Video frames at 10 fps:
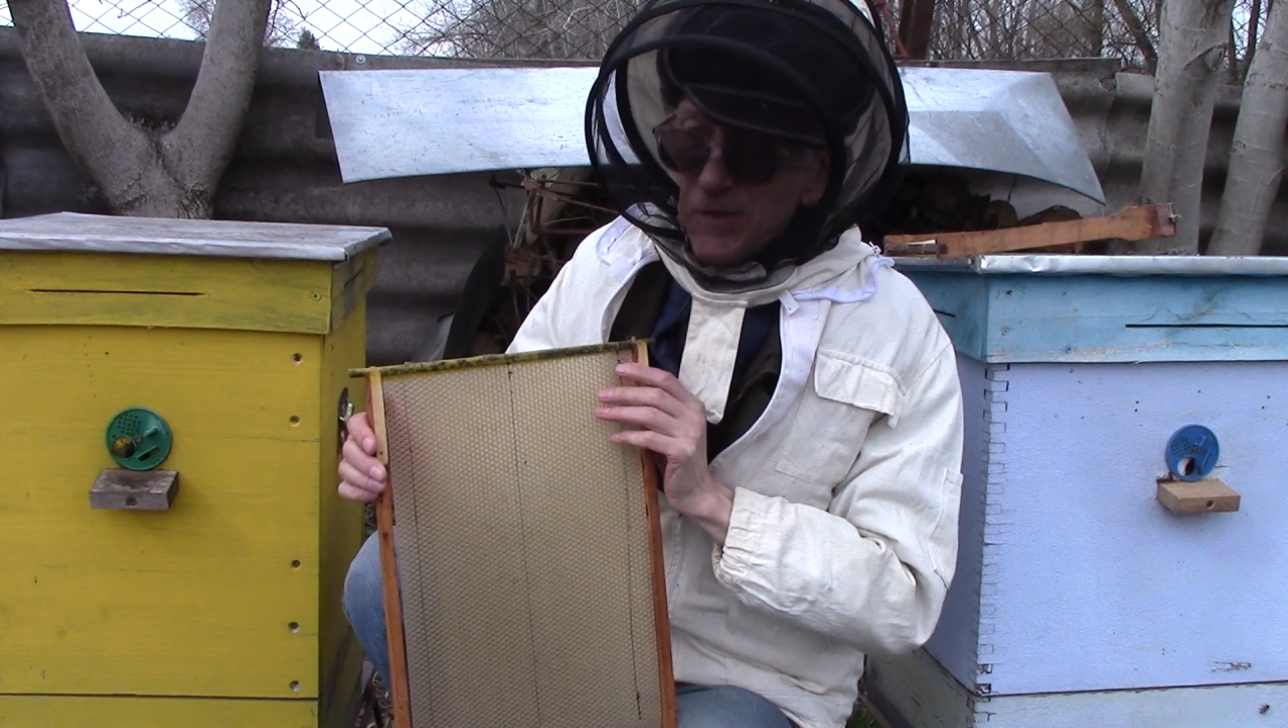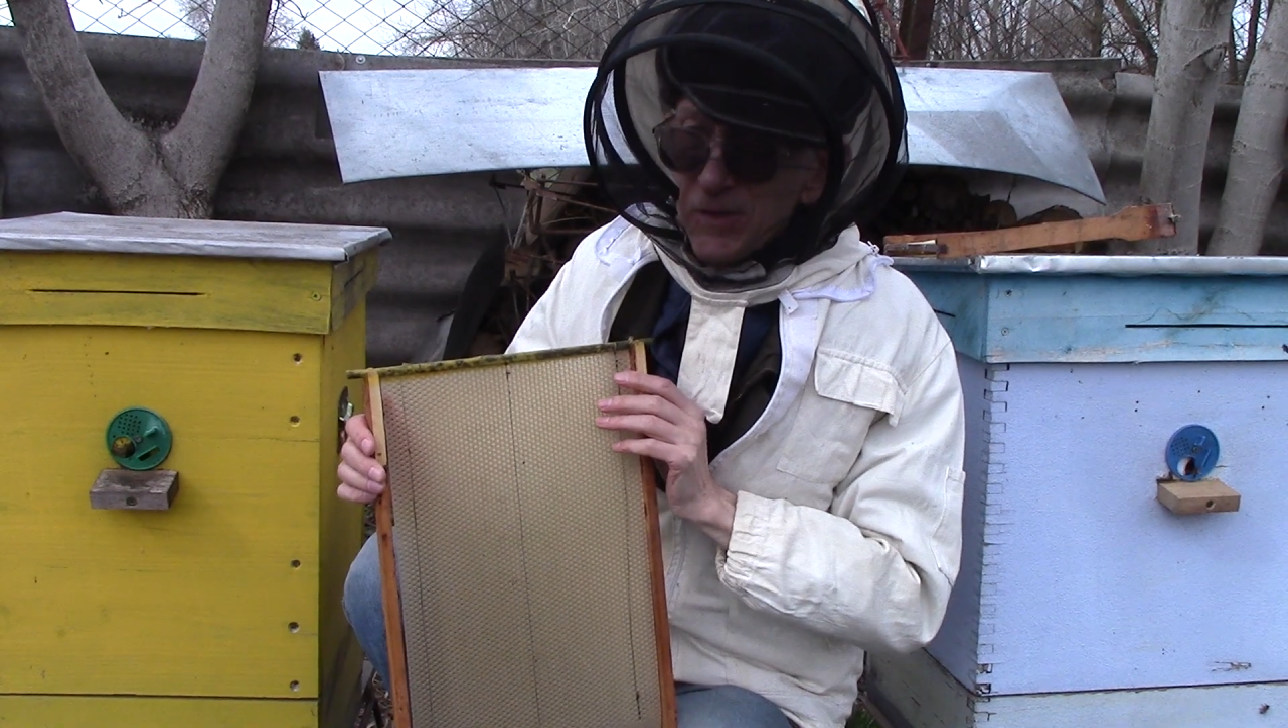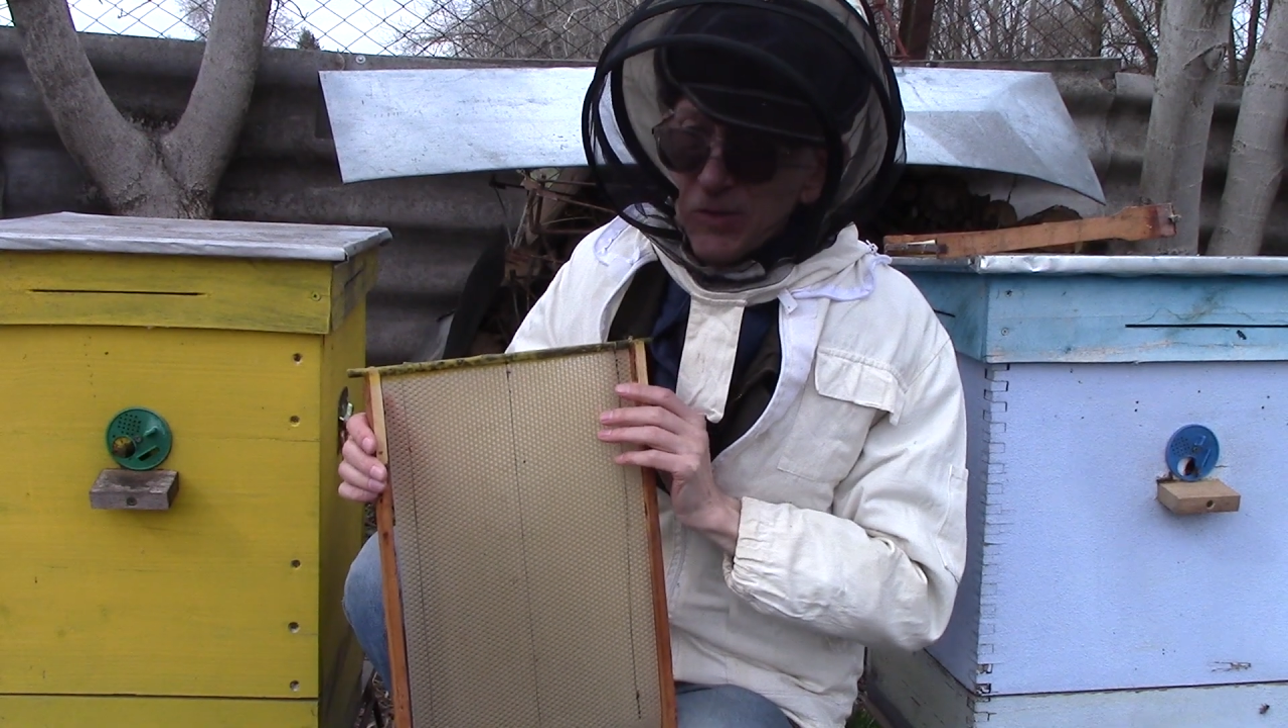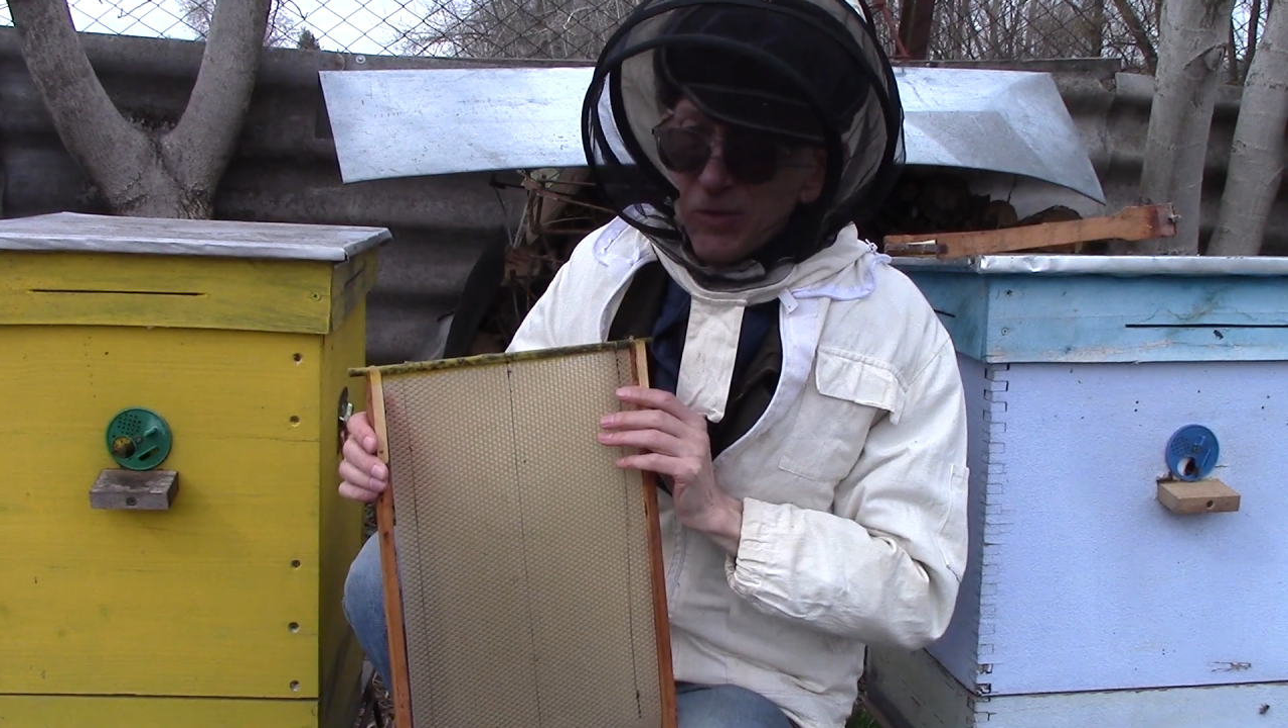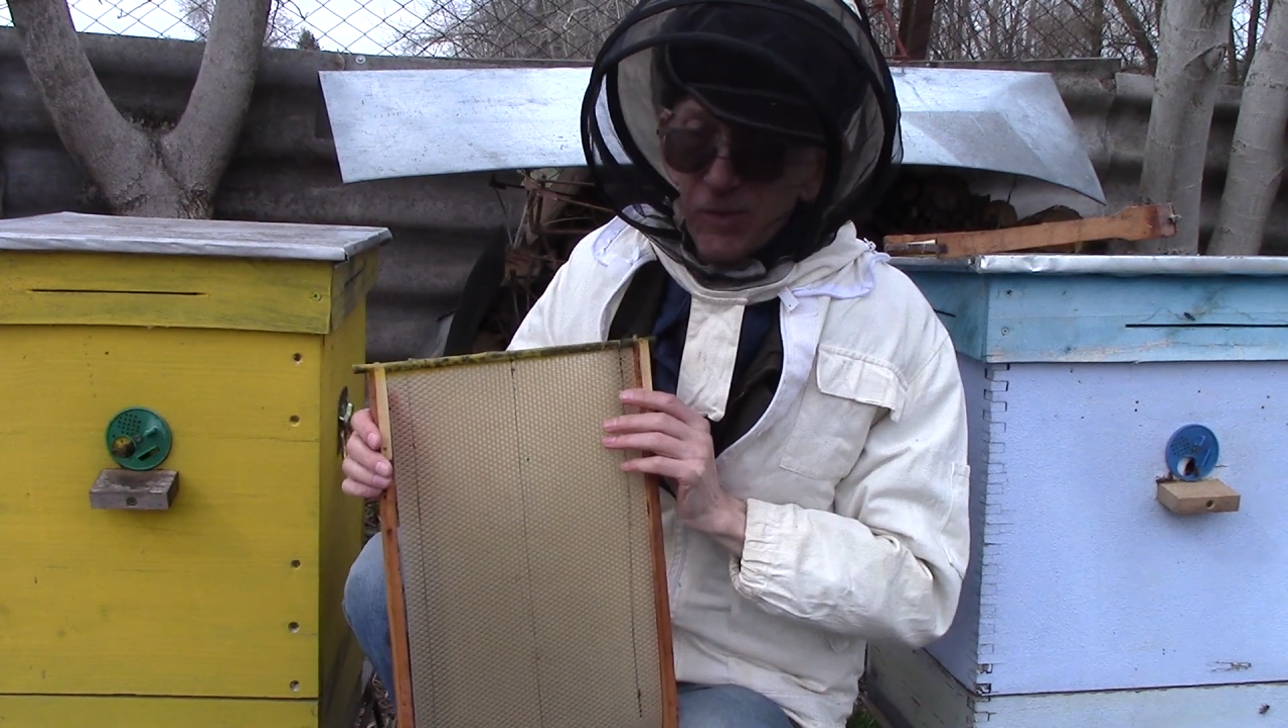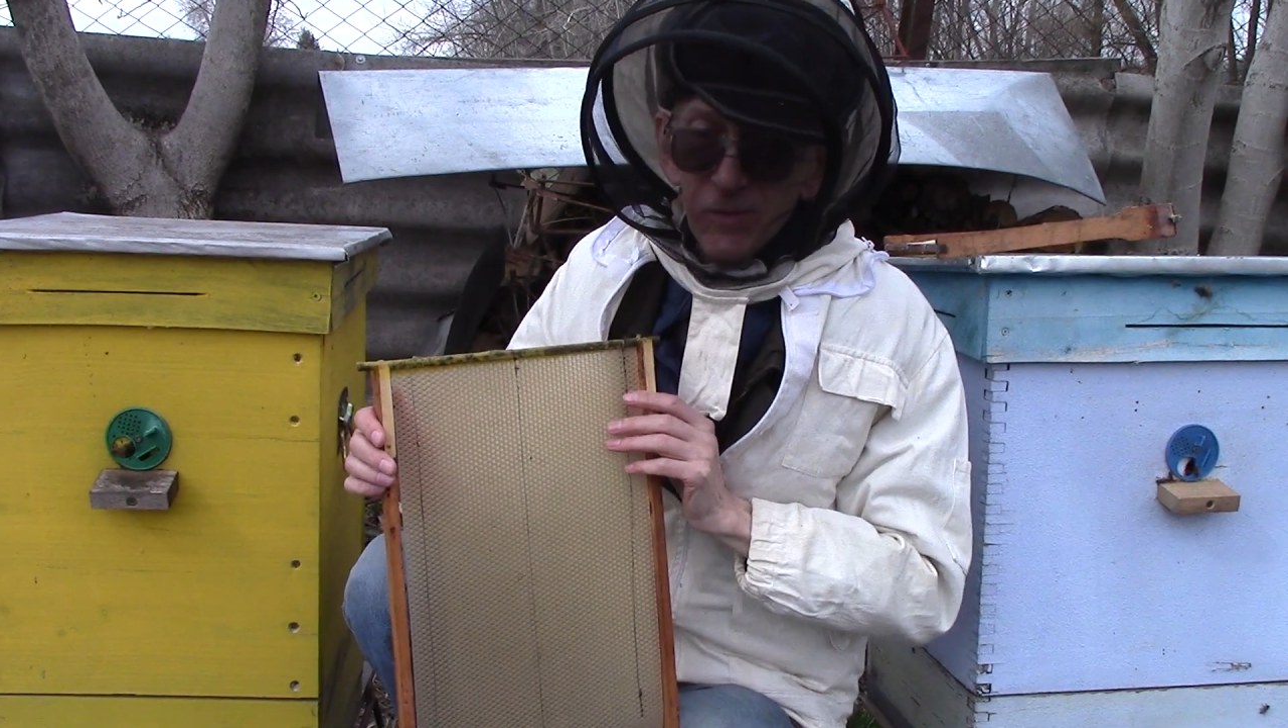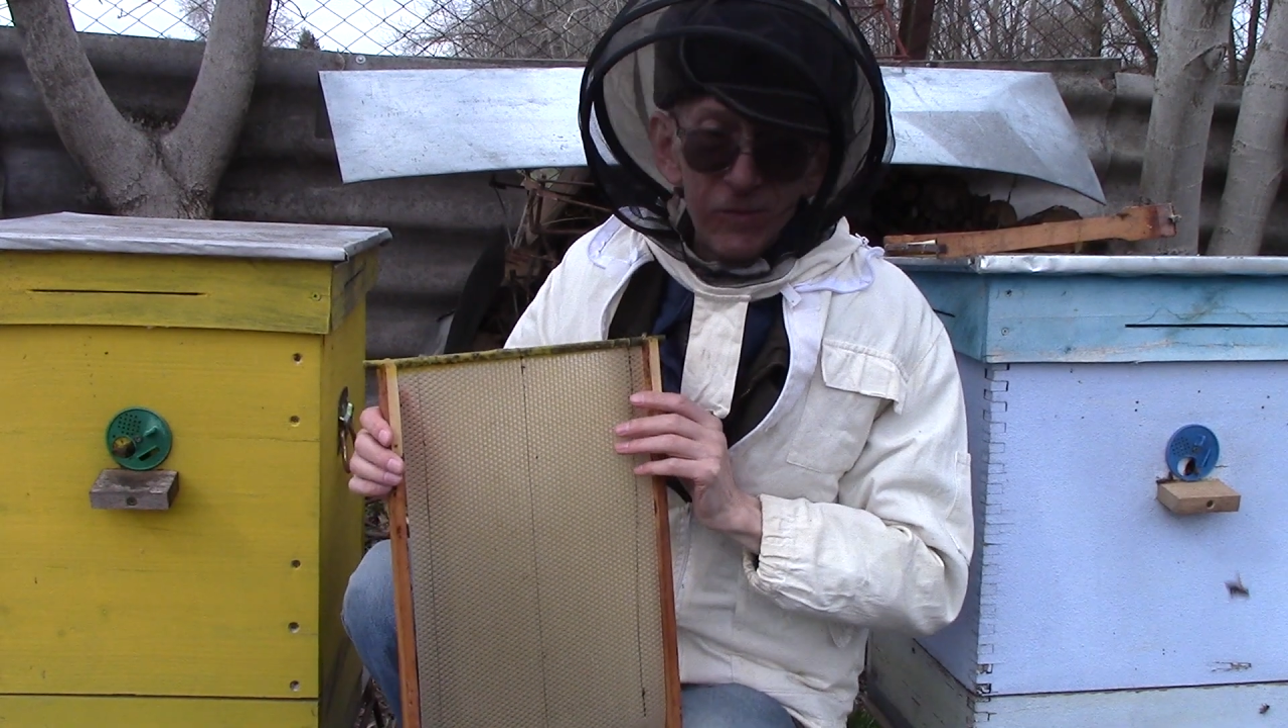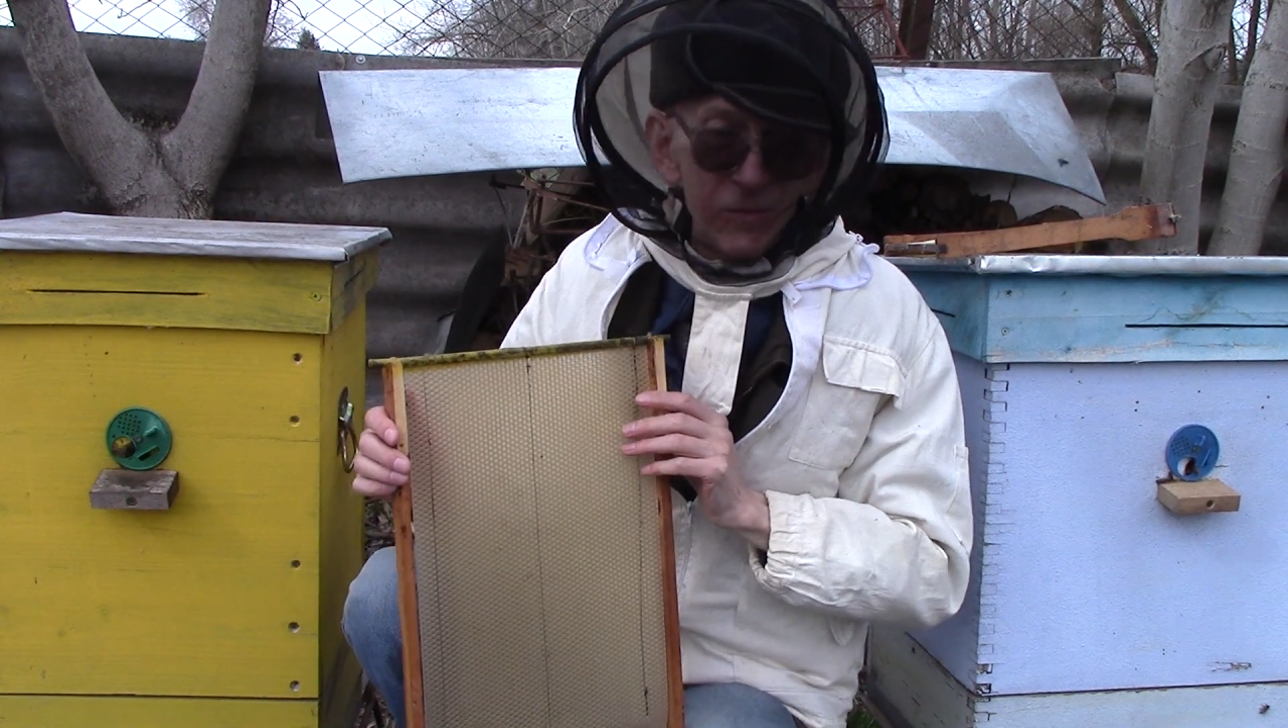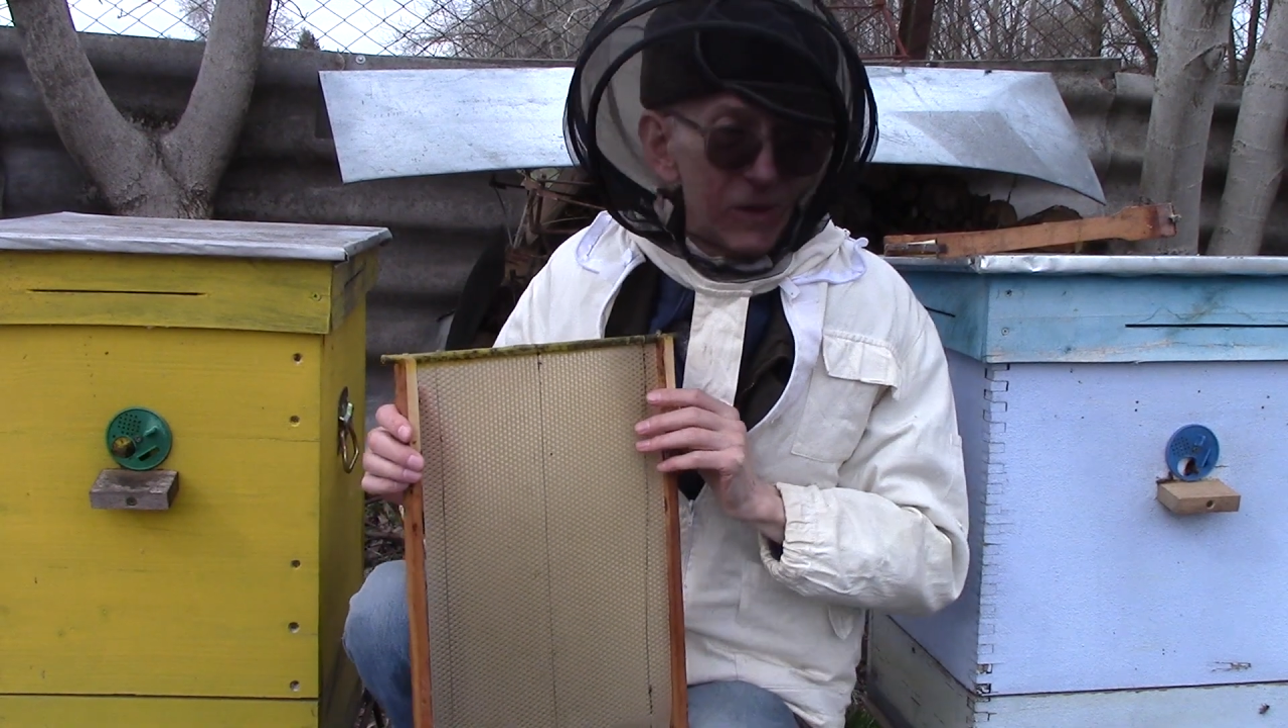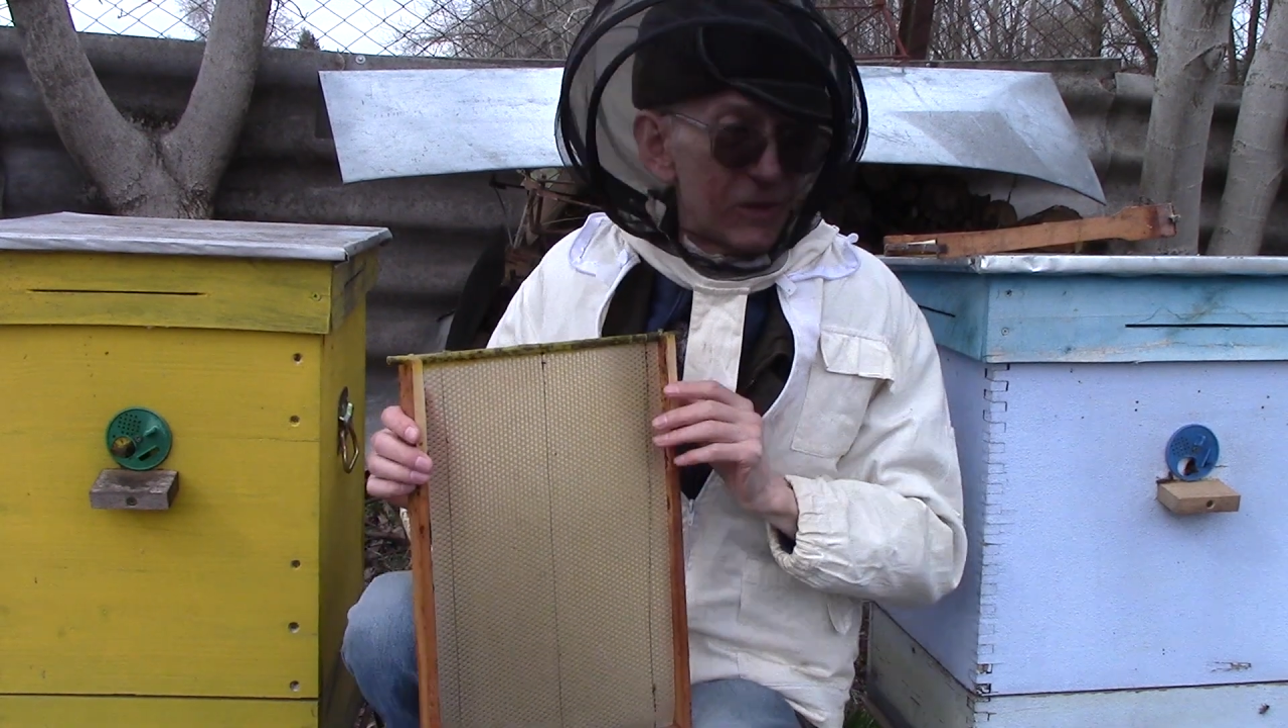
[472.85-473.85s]
so we will
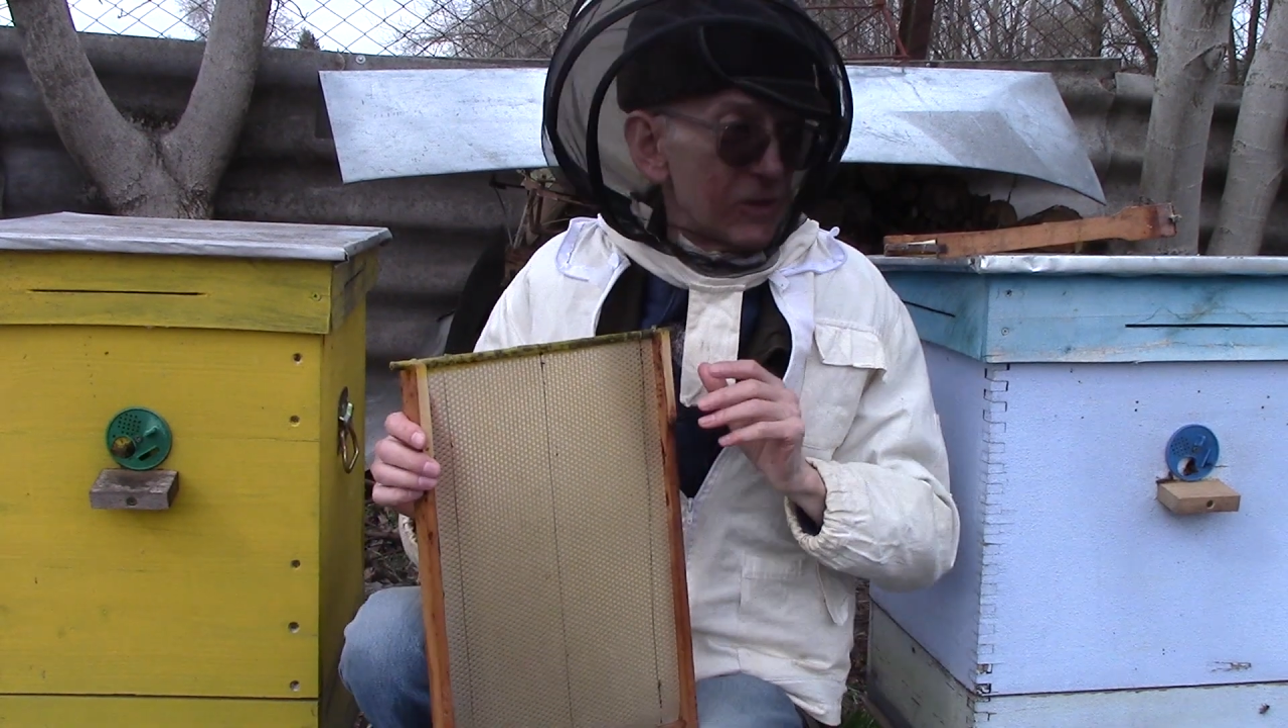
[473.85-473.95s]
meet